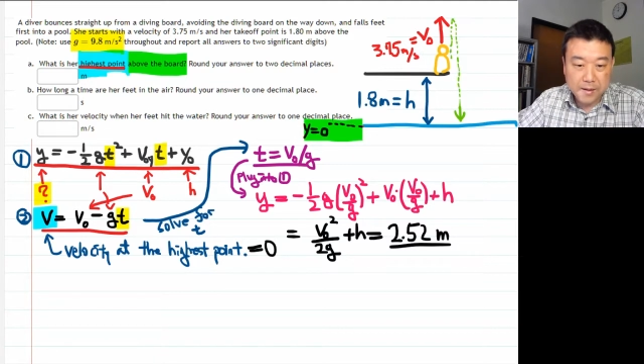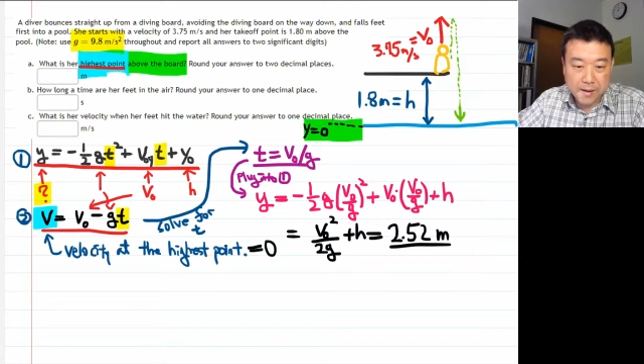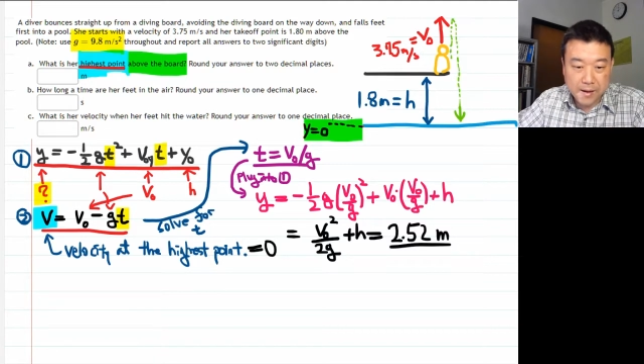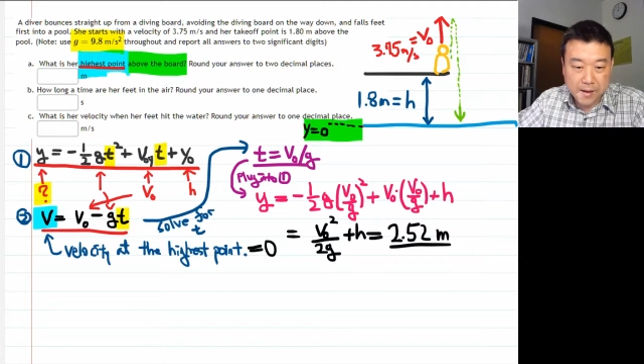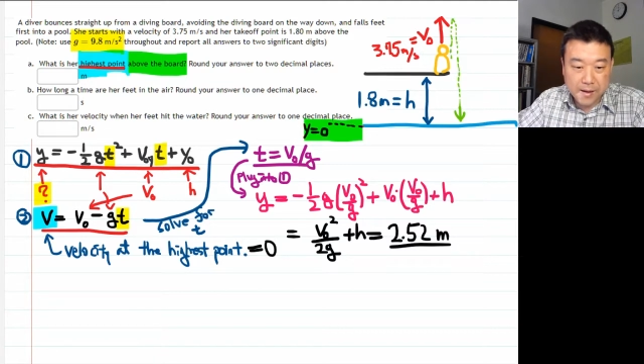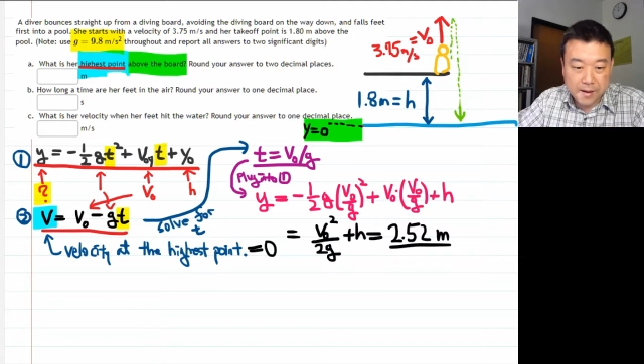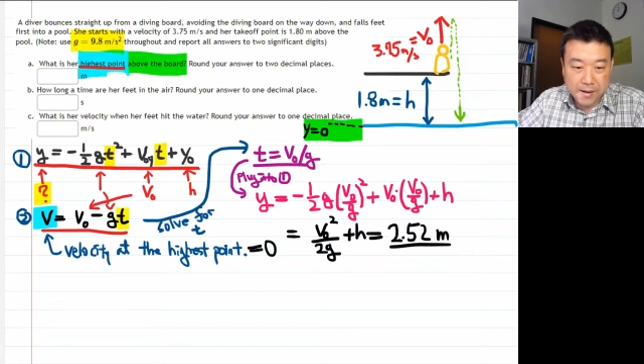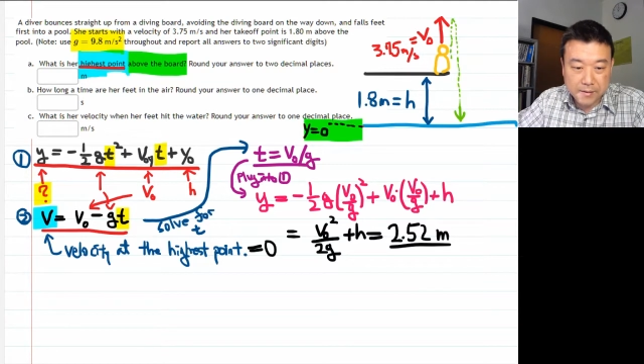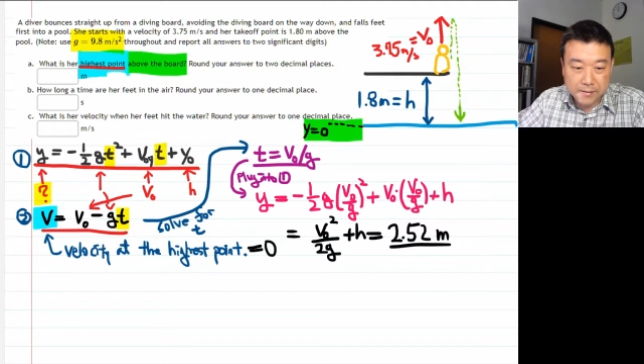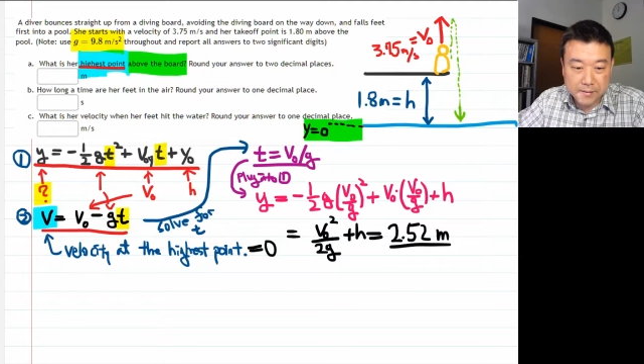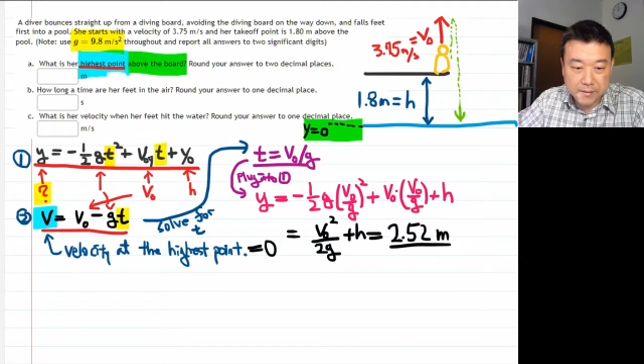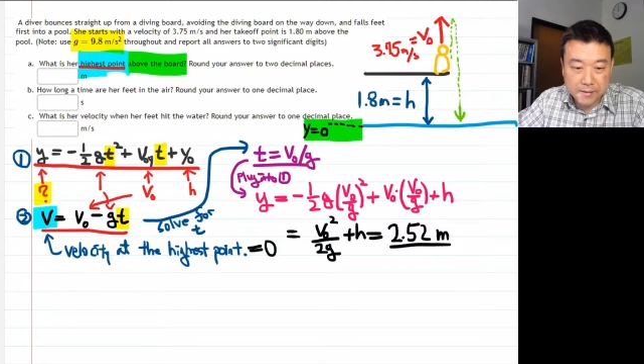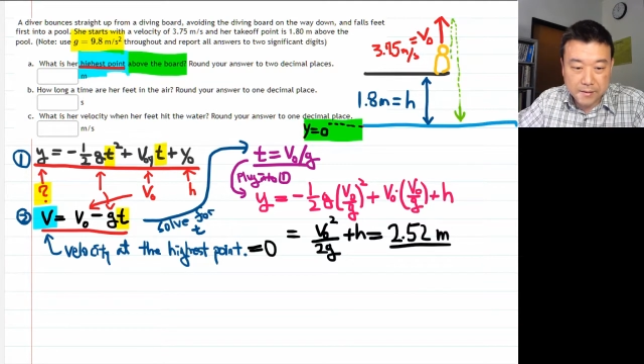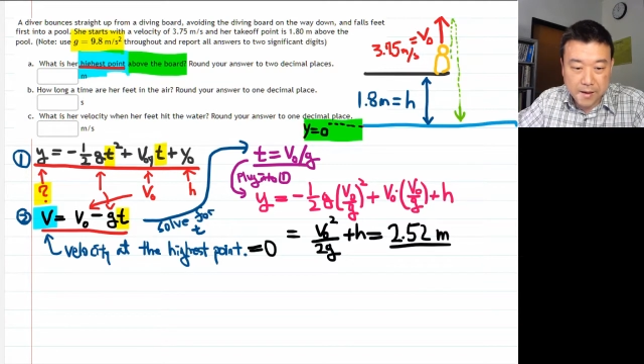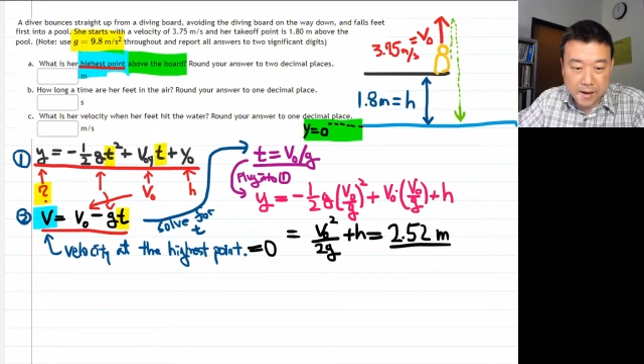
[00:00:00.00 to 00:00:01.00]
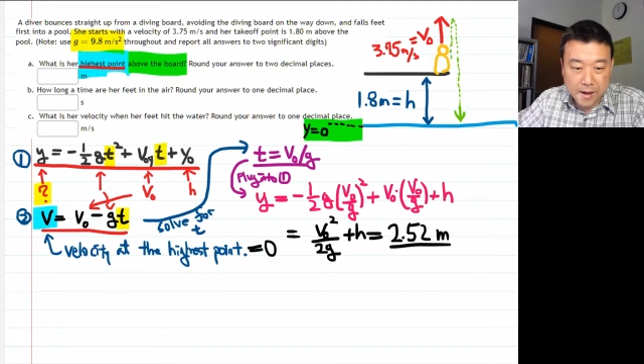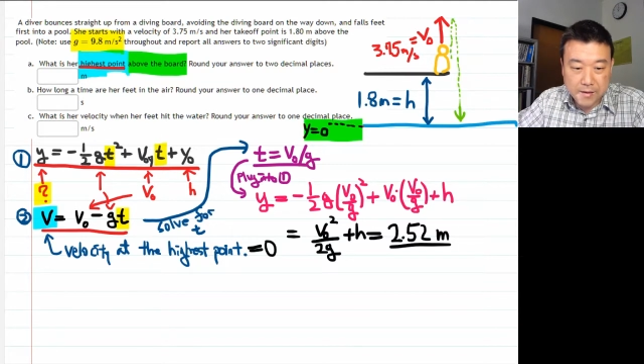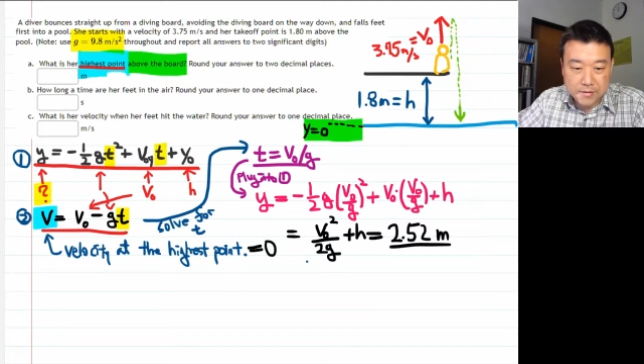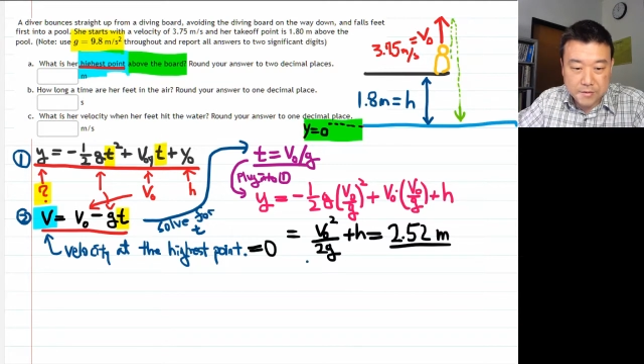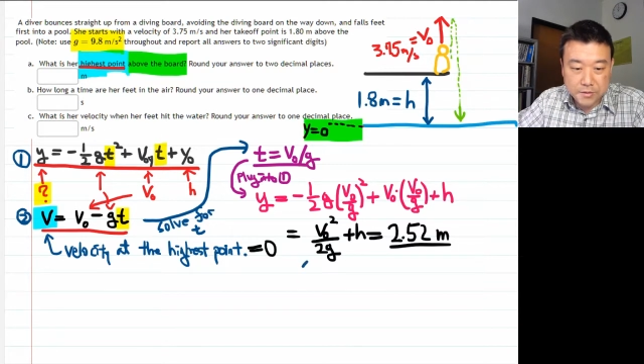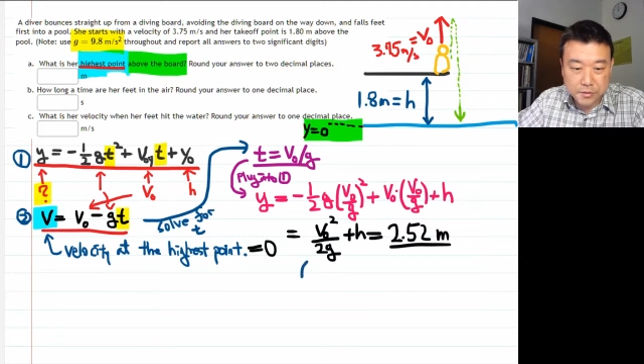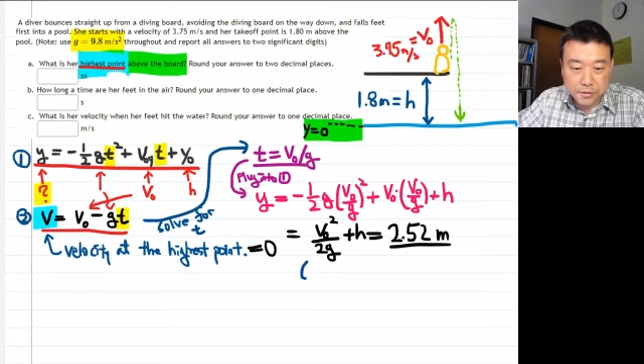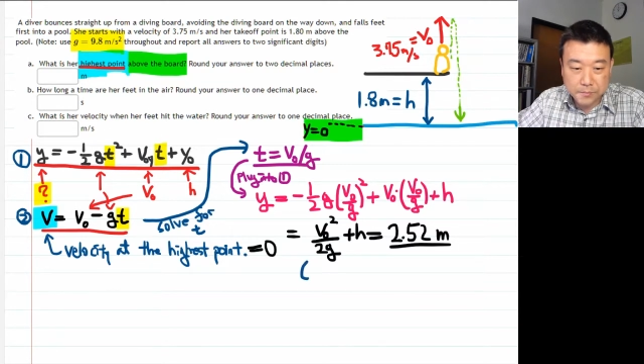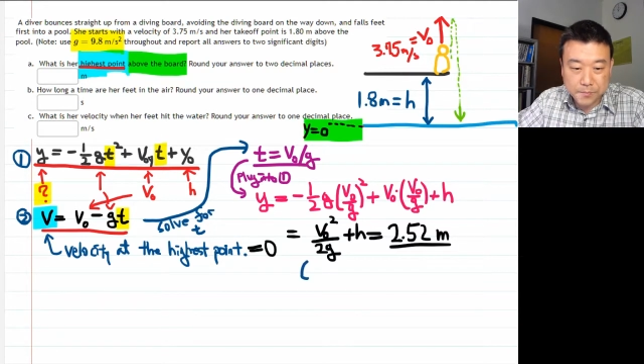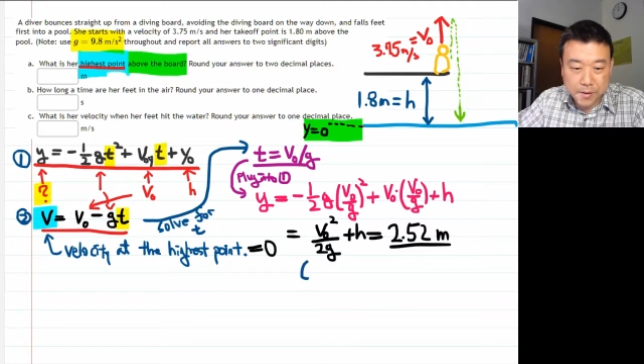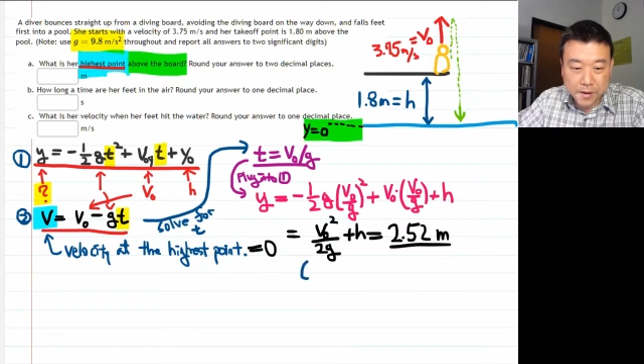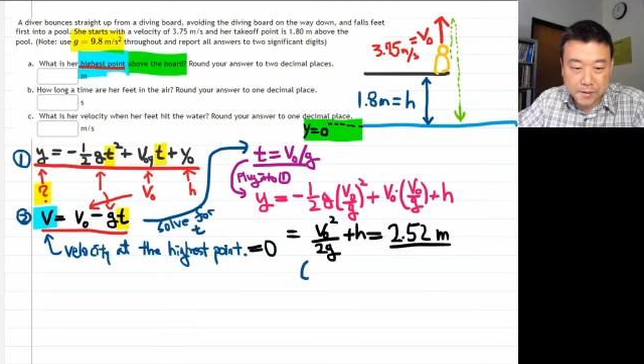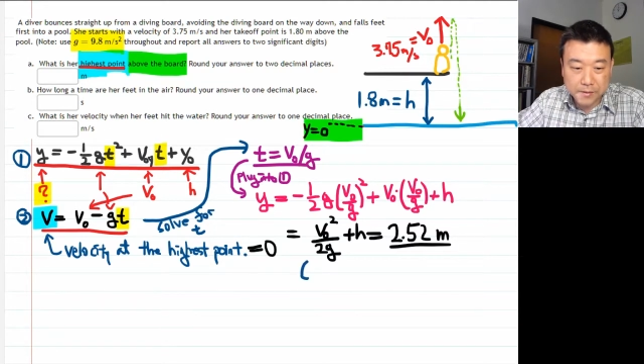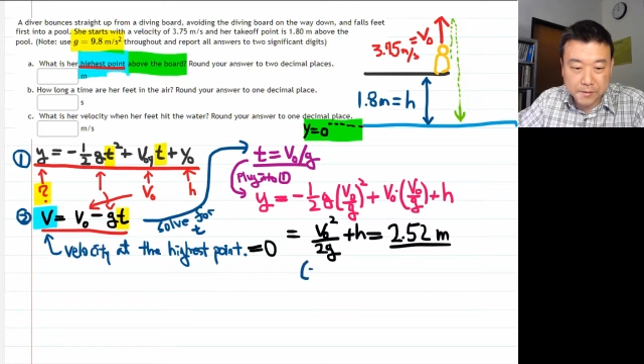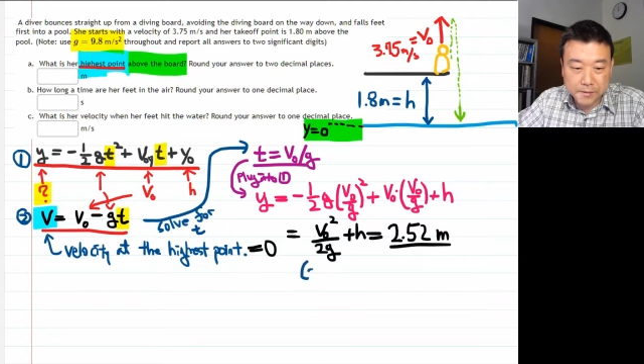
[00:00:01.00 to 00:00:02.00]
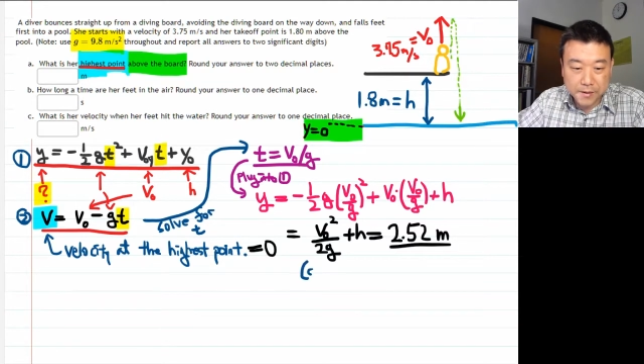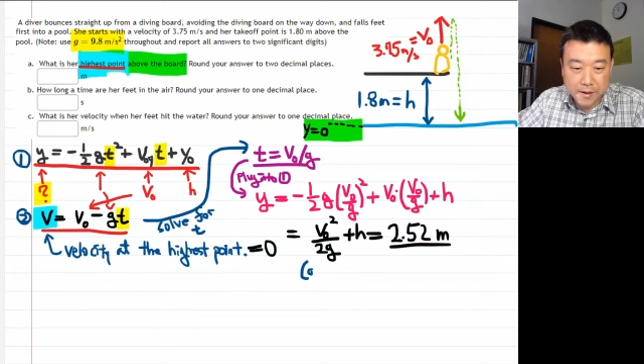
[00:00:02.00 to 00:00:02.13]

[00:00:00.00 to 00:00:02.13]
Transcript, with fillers: And the answer to part